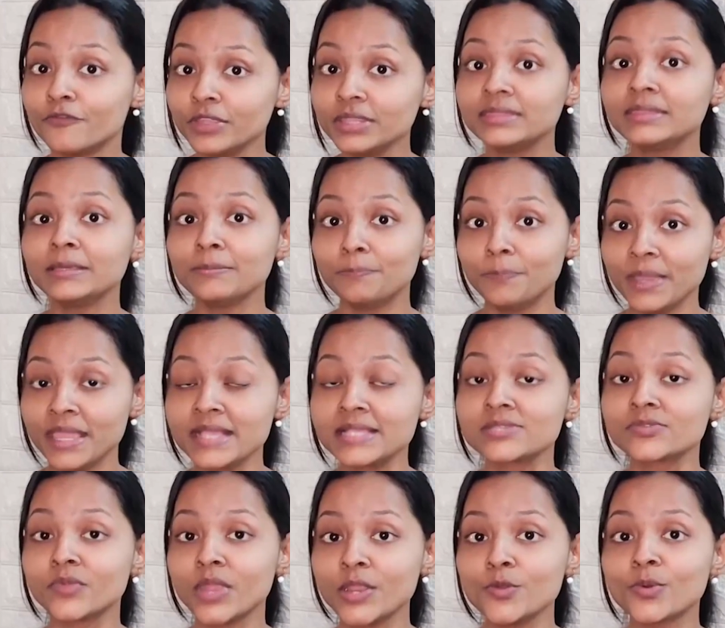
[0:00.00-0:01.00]
With the
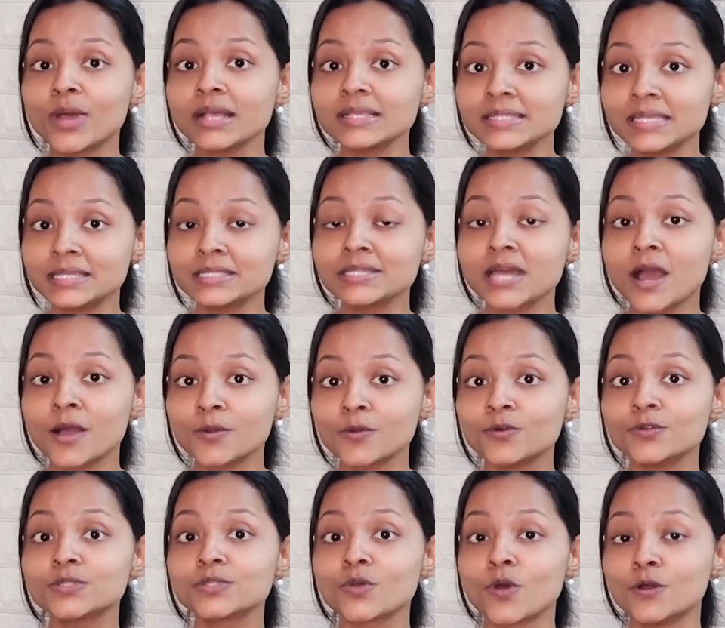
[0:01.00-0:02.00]
pace, Renuka Singh
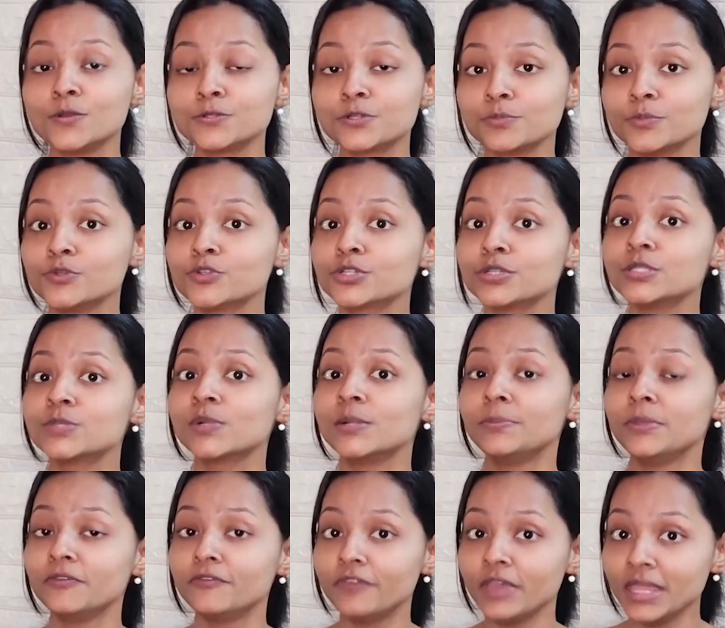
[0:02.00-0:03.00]
Thakur's contributions
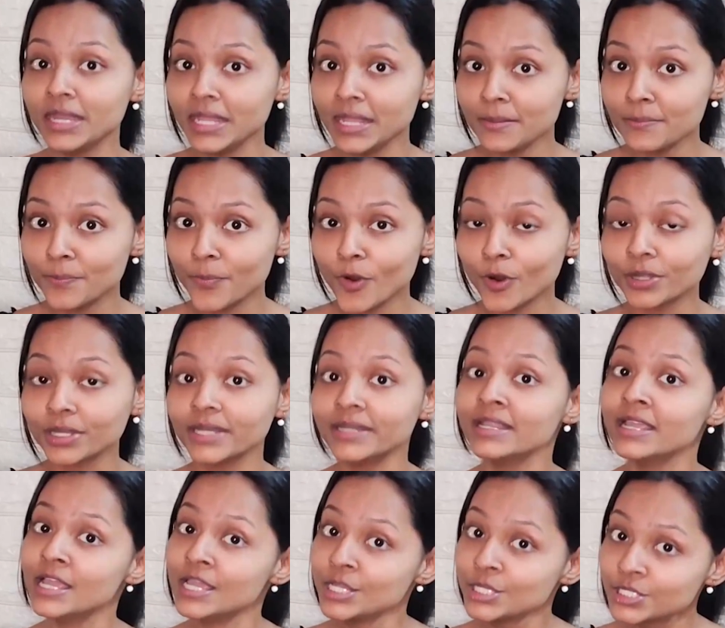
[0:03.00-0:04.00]
will be very
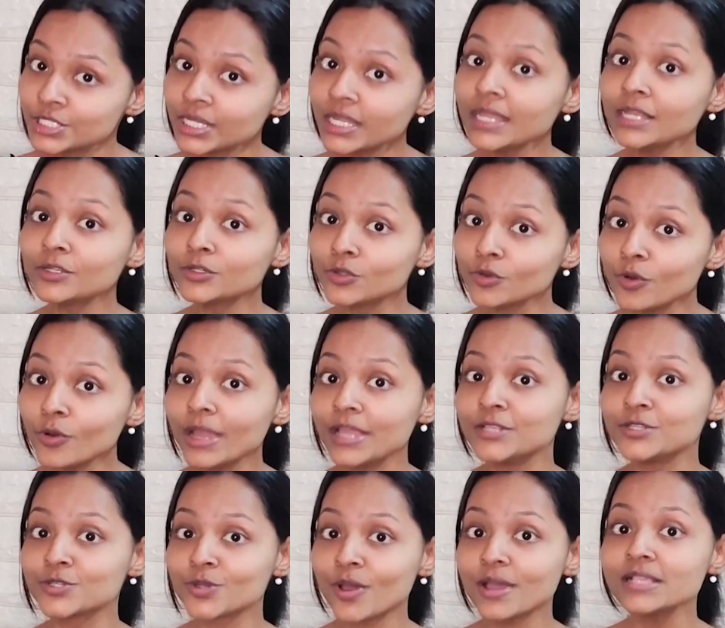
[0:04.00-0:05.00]
important. She too
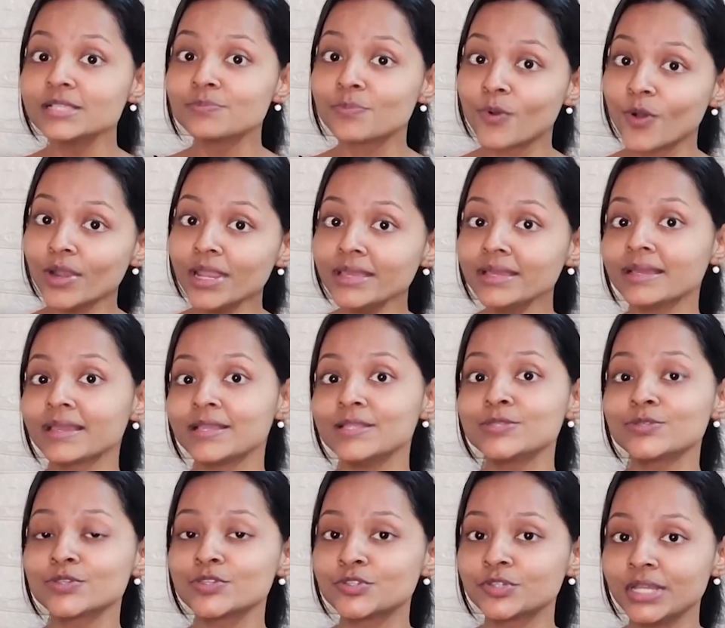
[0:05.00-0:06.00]
enjoys bowling
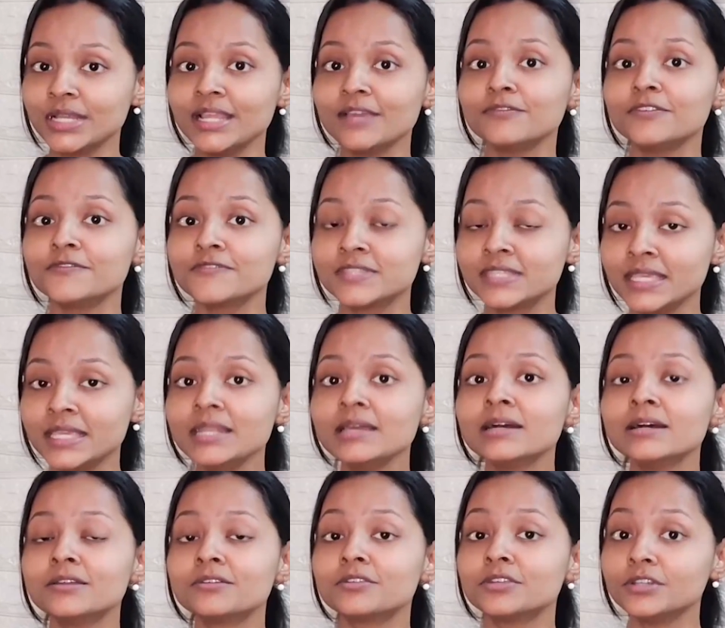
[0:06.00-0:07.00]
against Australia. We've seen
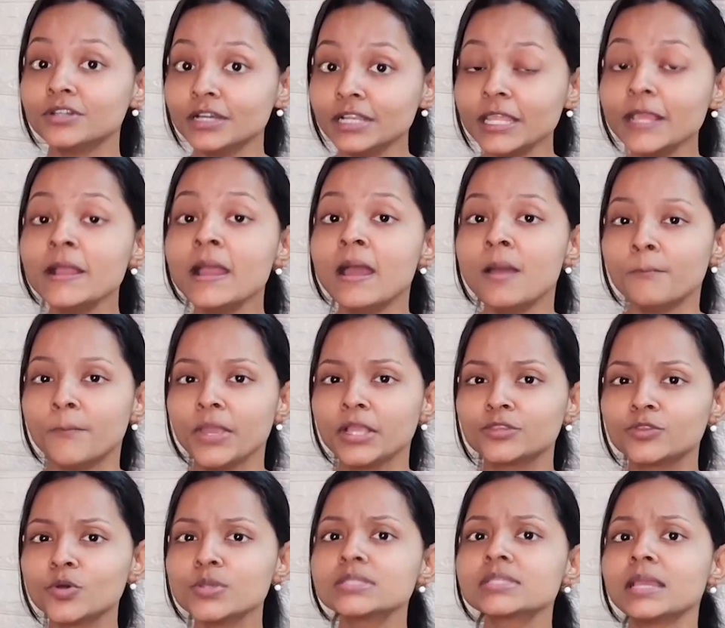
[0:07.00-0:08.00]
her really
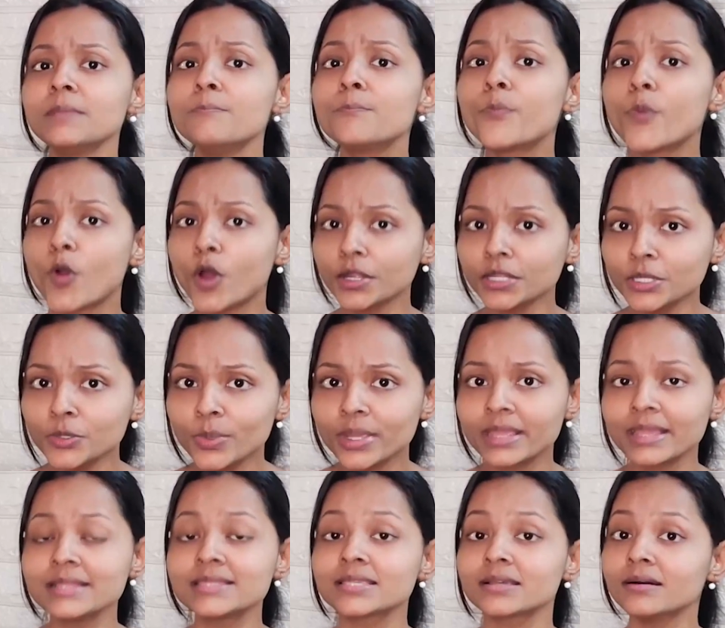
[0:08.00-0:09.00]
pick those important
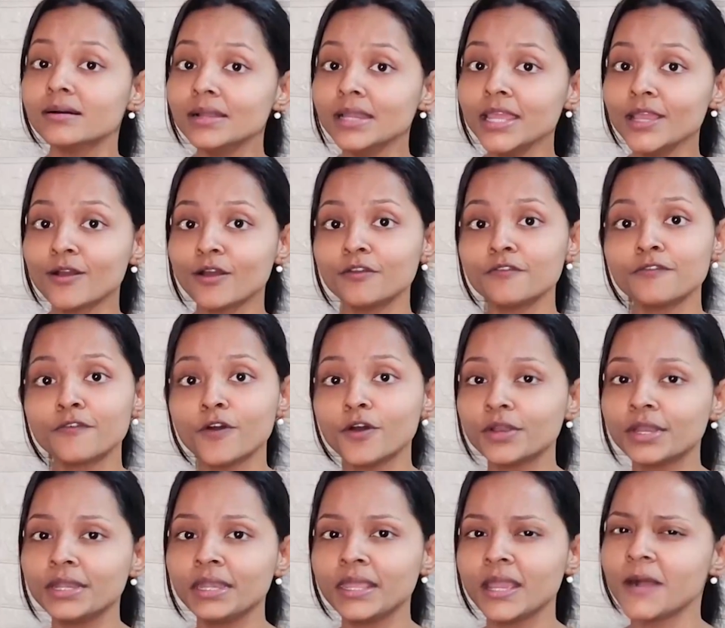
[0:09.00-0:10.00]
wickets early on
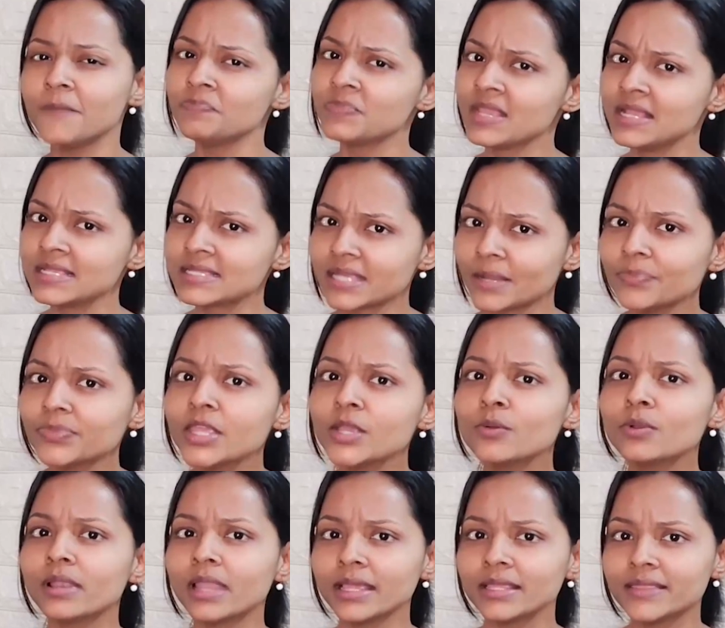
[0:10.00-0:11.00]
for India.
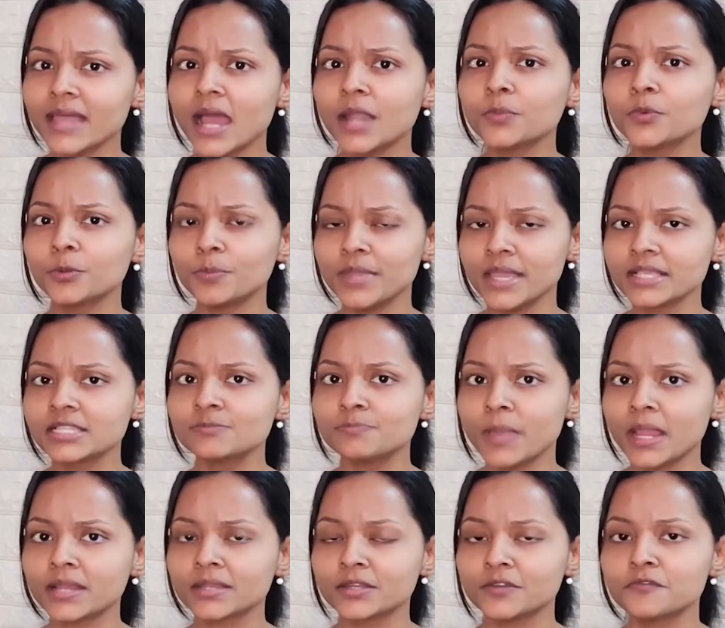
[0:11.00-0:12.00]
Something like that would be
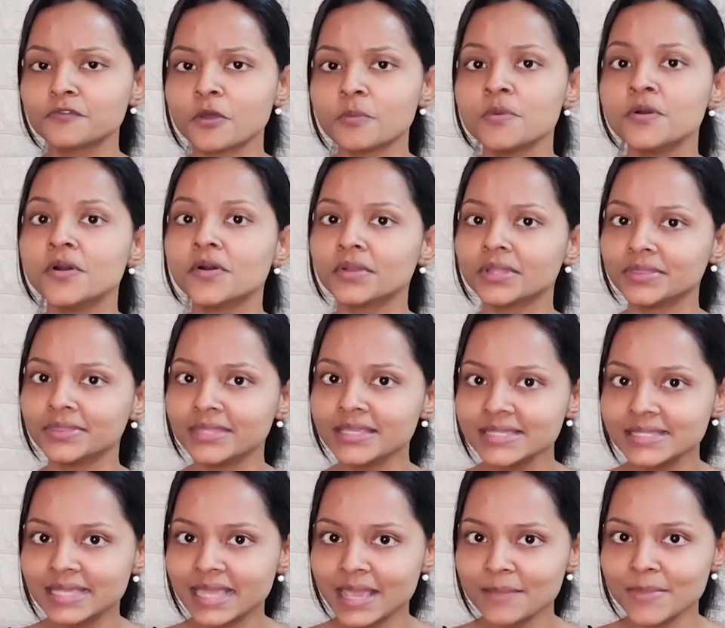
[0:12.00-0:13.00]
expected from her in
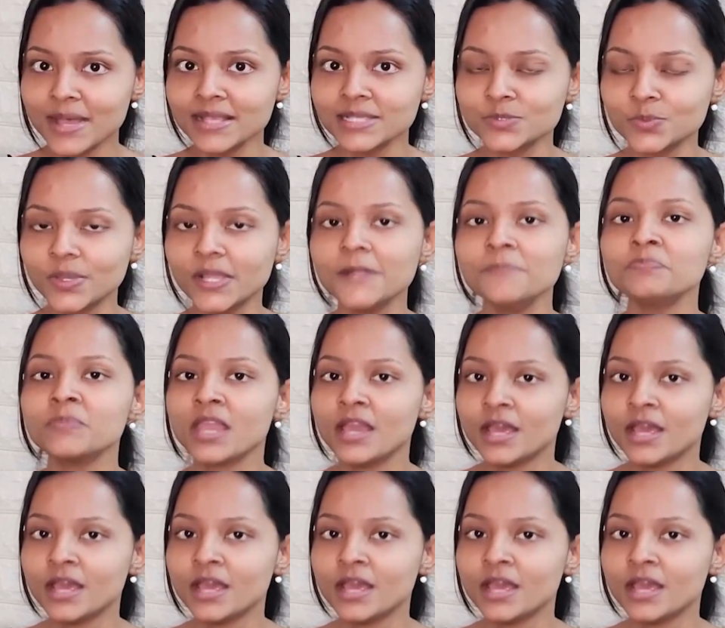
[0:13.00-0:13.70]
this game as well.